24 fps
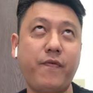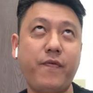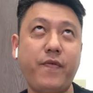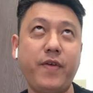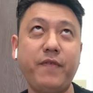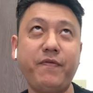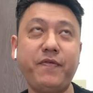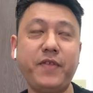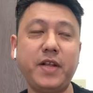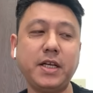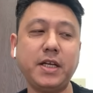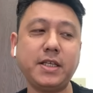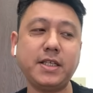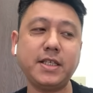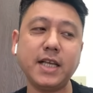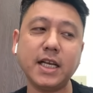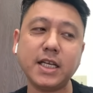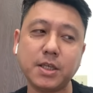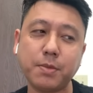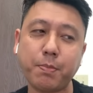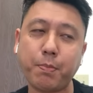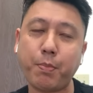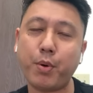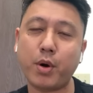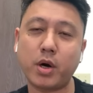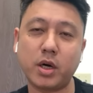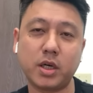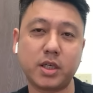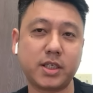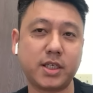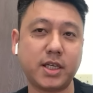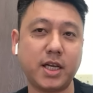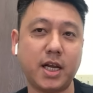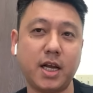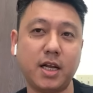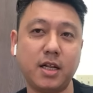
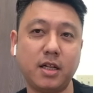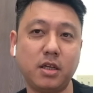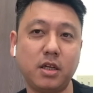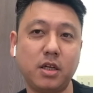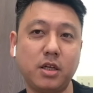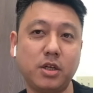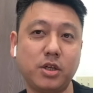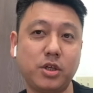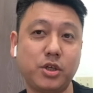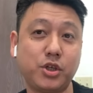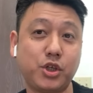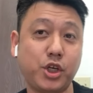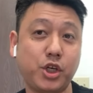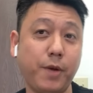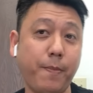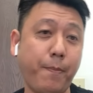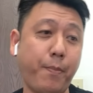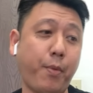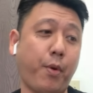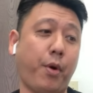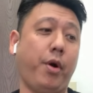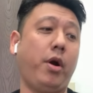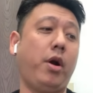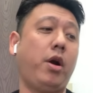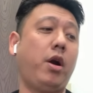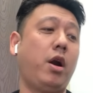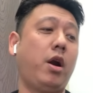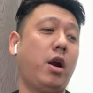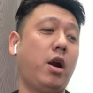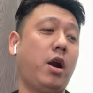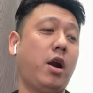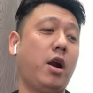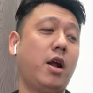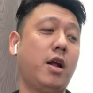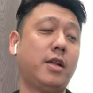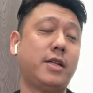56% cheaper
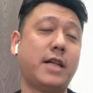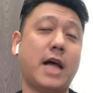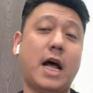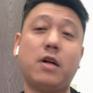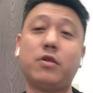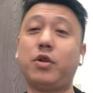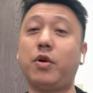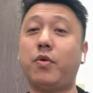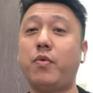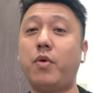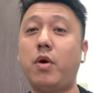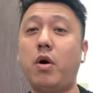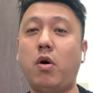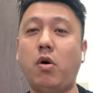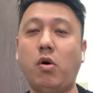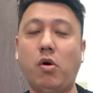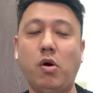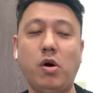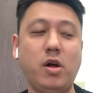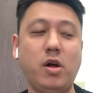down the road.